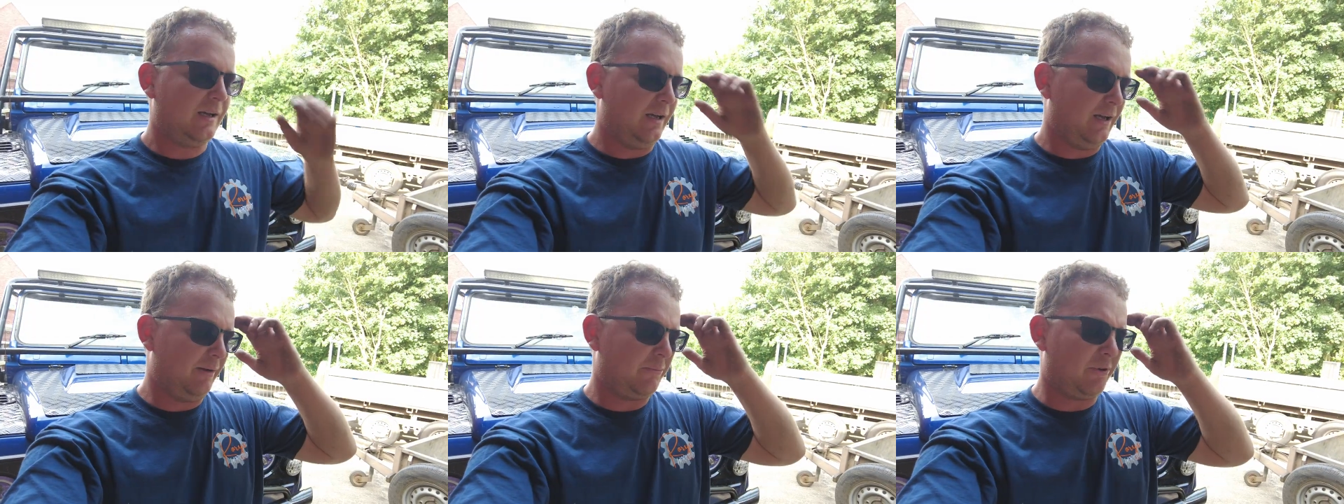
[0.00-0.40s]

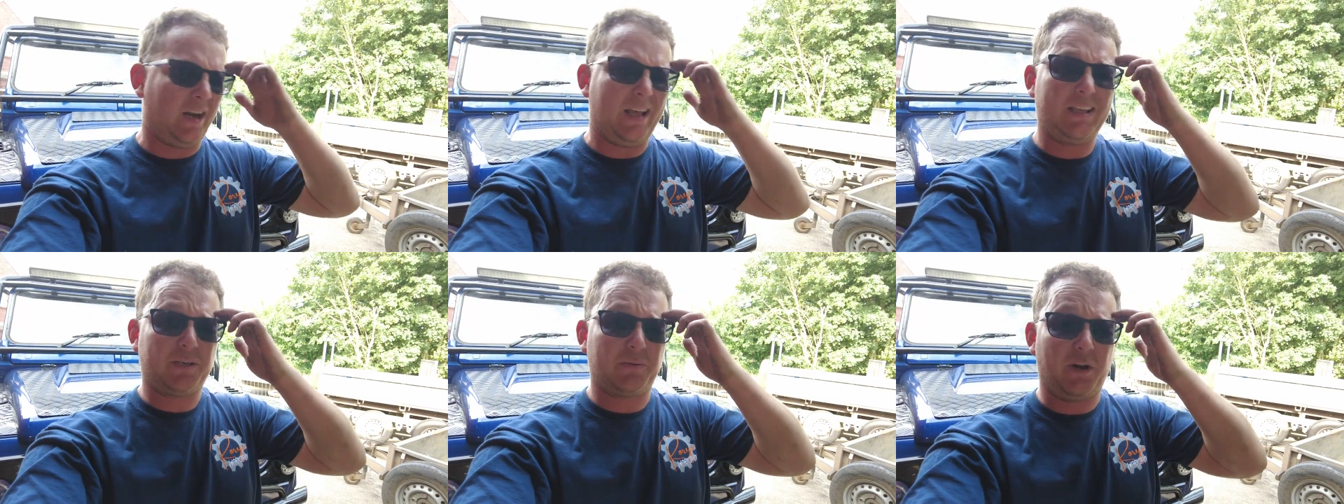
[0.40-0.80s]
I'm gonna
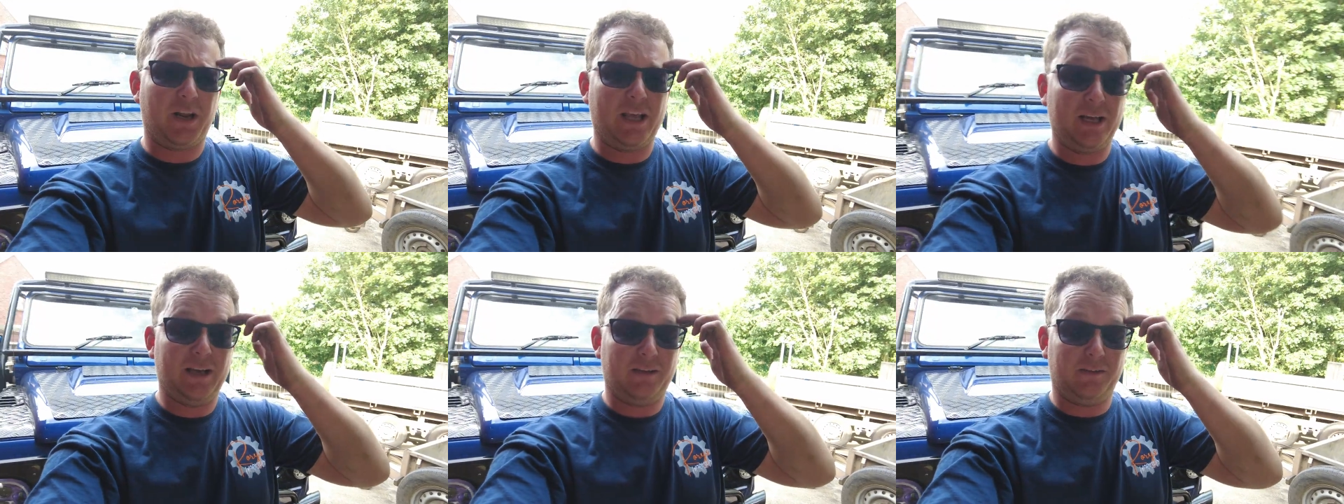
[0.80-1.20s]
end this one
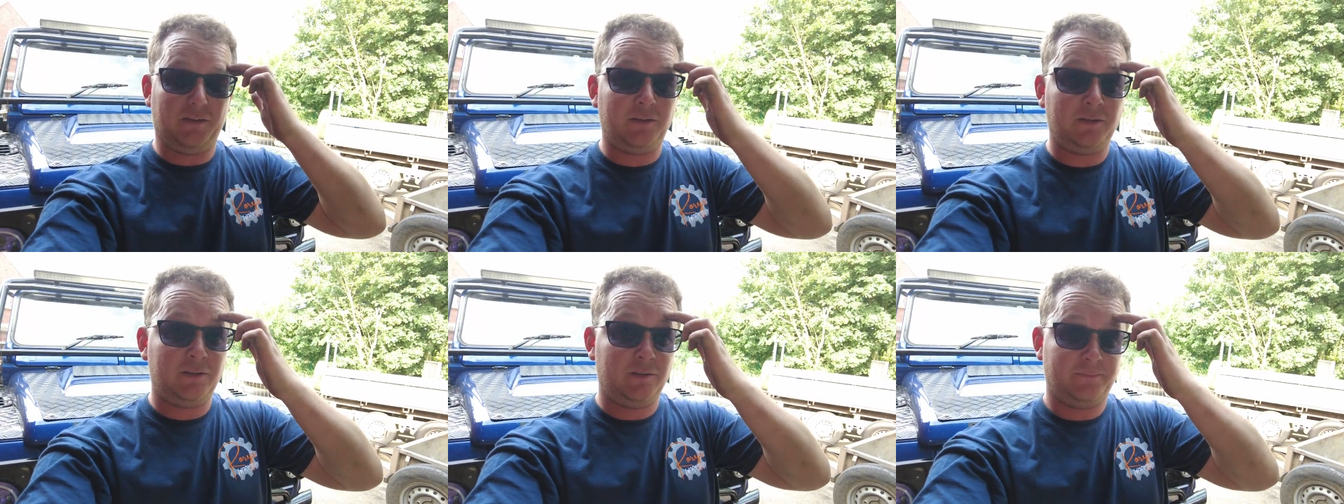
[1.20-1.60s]
here.
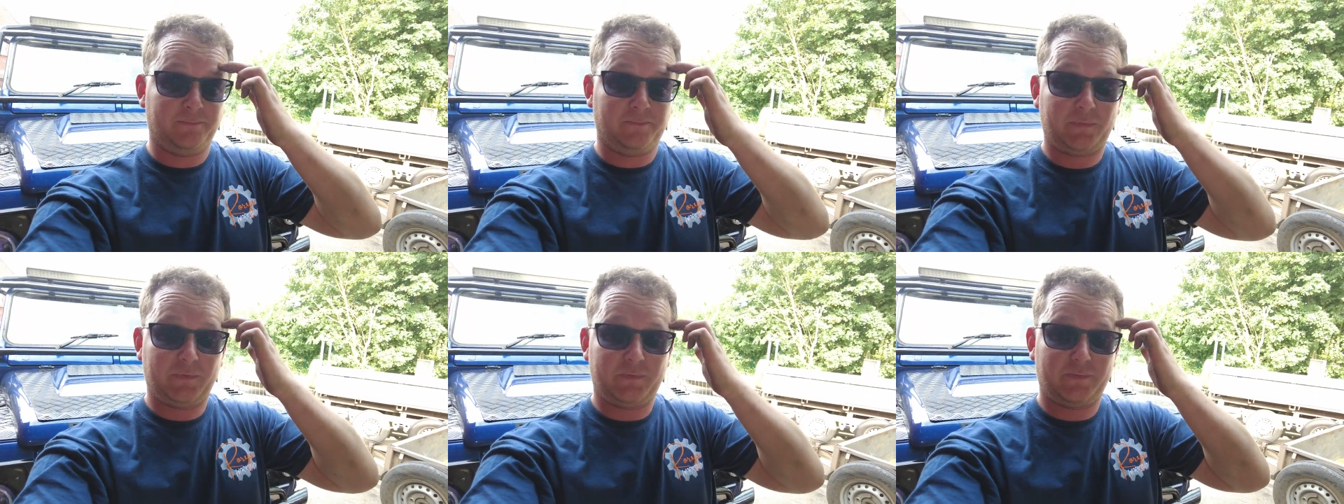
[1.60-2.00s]
Thank
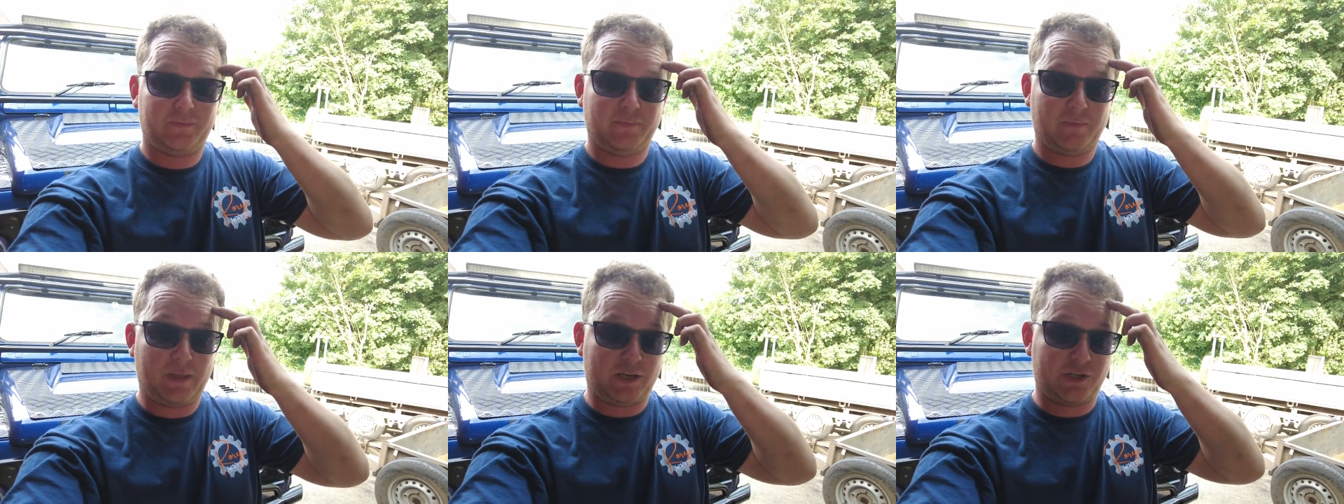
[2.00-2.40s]

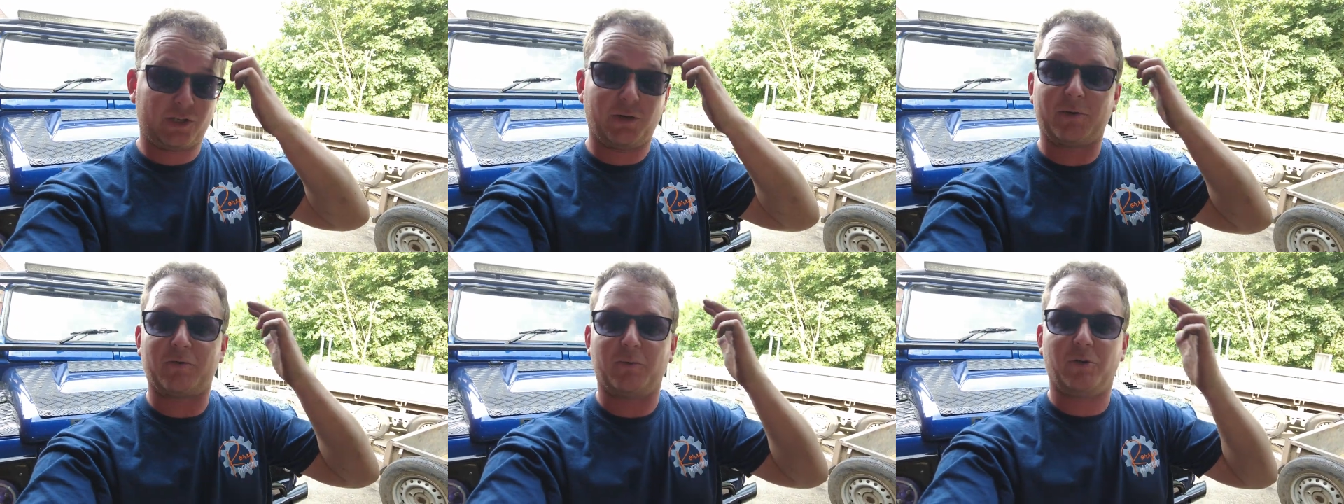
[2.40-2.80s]
you
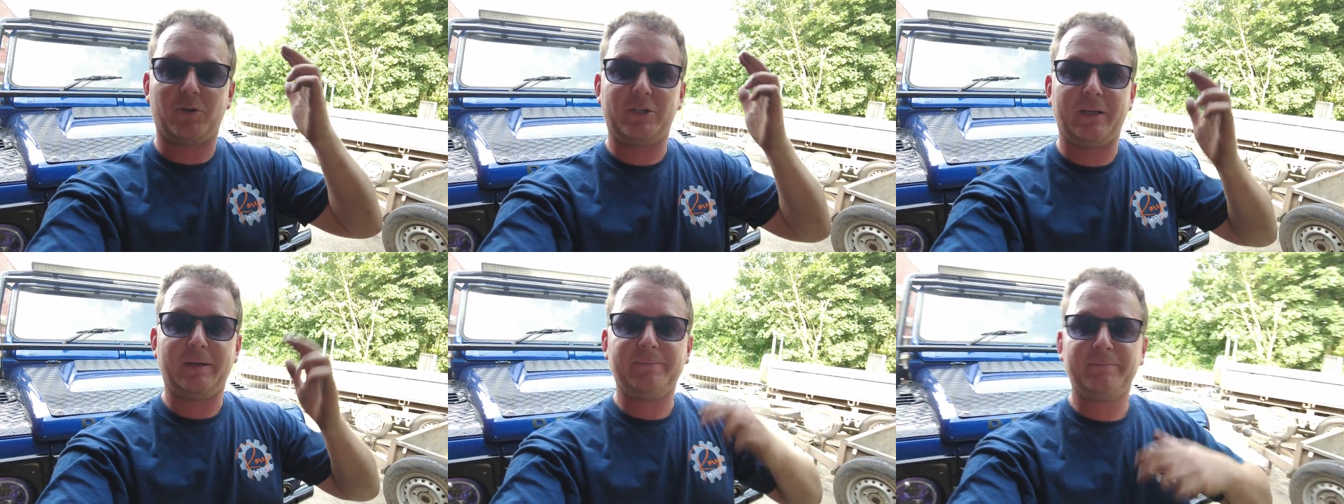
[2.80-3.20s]
so much for
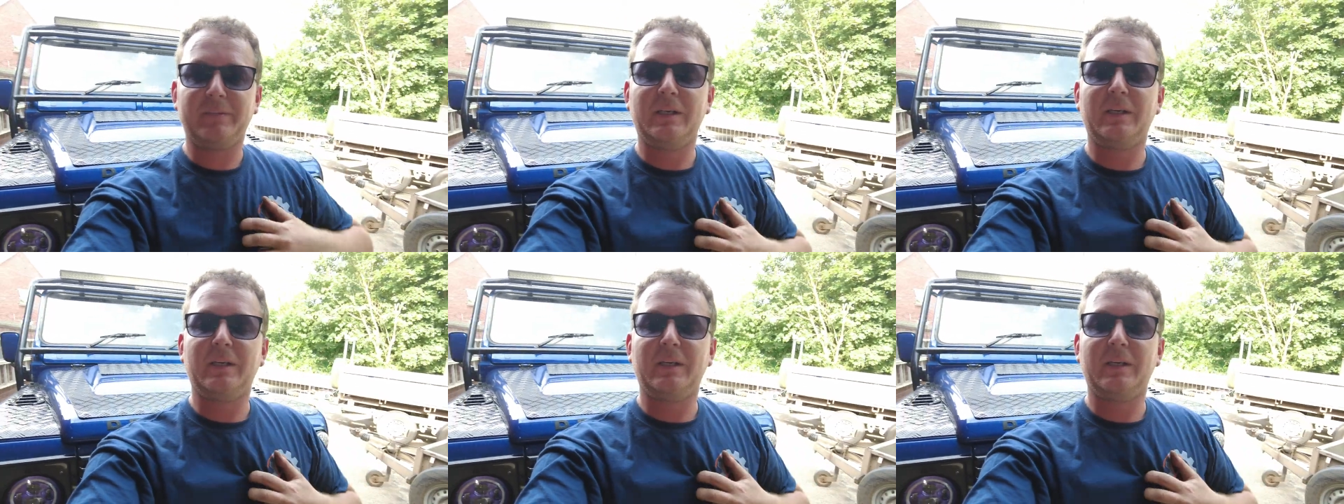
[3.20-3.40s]
watching.